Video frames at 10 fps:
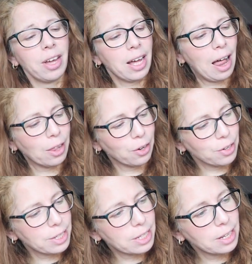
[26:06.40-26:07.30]
the
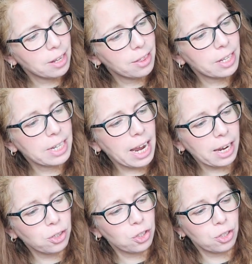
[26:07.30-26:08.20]
colors, the
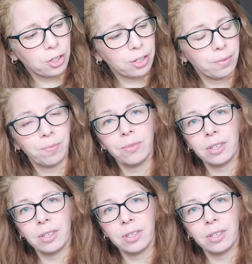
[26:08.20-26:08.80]
texture,